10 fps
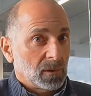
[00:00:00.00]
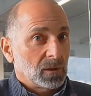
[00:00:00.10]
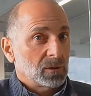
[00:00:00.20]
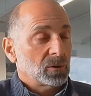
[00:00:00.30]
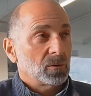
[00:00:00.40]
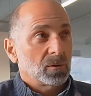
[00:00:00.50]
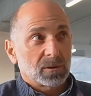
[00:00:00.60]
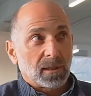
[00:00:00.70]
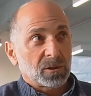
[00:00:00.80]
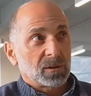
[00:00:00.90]
So there's
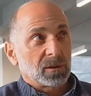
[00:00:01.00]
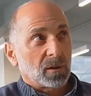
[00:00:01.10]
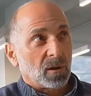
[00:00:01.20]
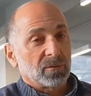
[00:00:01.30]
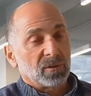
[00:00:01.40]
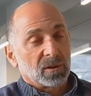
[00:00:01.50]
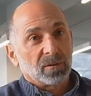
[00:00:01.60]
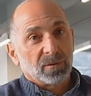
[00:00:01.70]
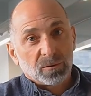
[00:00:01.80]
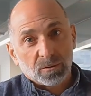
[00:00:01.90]
actually a conflict of
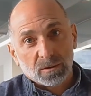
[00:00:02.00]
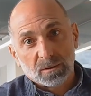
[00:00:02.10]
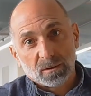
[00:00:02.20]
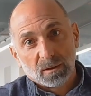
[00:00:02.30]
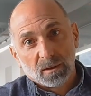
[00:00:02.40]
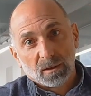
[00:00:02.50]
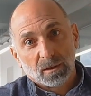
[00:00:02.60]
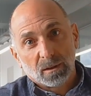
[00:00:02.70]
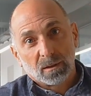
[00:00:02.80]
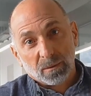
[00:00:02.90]
interest.
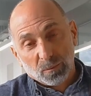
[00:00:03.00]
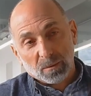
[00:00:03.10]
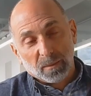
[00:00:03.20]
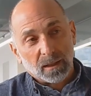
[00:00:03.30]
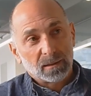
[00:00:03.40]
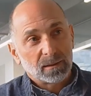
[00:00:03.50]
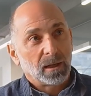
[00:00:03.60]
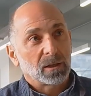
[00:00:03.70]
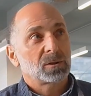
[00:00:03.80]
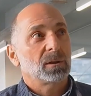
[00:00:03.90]
Diplomats
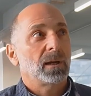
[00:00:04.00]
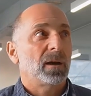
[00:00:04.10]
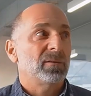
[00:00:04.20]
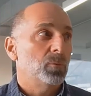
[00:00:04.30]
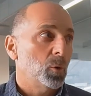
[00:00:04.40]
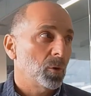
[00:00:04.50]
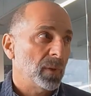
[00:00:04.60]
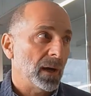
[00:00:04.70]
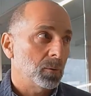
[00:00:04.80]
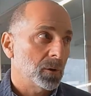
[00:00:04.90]
actually have more
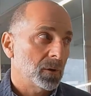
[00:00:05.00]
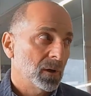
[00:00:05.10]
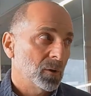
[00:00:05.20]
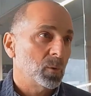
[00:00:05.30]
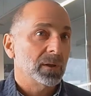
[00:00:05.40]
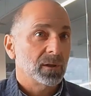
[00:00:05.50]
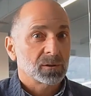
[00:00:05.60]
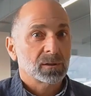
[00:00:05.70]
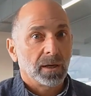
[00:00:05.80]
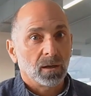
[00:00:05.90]
power when there's
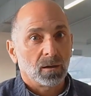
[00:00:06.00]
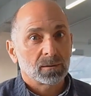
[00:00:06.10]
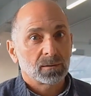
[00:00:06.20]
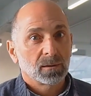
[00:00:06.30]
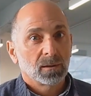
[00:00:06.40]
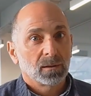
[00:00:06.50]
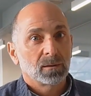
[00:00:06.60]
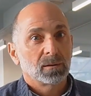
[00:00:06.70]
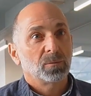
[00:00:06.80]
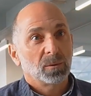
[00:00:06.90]
chaos.
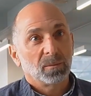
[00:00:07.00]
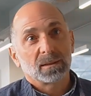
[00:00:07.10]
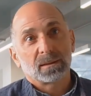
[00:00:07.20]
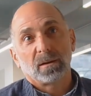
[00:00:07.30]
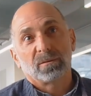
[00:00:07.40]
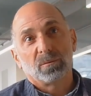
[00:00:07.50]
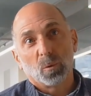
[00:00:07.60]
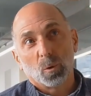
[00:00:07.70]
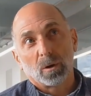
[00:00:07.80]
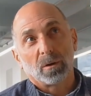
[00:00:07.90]
Diplomats have
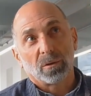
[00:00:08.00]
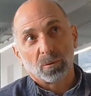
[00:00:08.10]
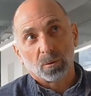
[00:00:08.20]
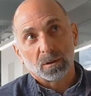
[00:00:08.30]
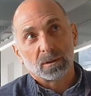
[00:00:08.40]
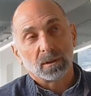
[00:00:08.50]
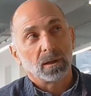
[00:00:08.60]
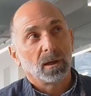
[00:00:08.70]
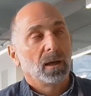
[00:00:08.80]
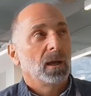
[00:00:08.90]
more authority
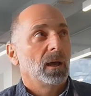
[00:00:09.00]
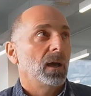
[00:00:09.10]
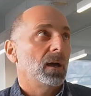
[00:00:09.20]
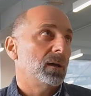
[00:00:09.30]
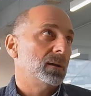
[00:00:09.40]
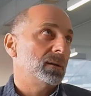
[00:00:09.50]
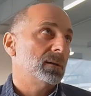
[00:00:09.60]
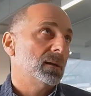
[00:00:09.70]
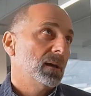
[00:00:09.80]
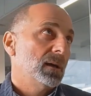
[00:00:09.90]

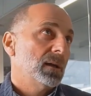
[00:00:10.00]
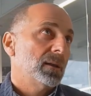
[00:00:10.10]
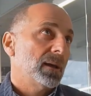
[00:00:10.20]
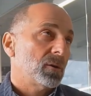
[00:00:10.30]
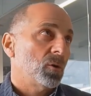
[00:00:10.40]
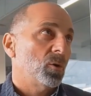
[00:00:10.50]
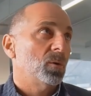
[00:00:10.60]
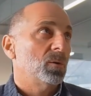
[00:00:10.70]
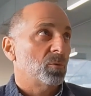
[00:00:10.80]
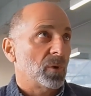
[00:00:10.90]
and that
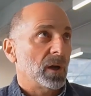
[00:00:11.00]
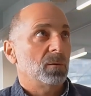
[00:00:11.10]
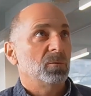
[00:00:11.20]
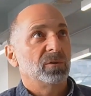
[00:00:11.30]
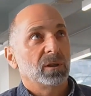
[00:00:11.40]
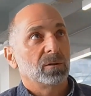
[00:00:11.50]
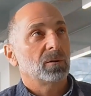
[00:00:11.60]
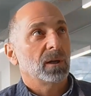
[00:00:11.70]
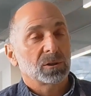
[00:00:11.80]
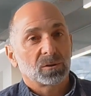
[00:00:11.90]
whole realm of
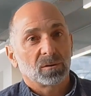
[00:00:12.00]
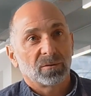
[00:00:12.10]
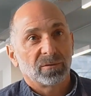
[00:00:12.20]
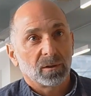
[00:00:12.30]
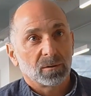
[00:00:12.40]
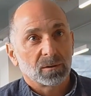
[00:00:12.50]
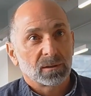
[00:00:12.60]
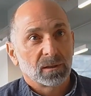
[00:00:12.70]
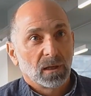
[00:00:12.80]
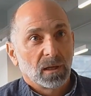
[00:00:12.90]
international affairs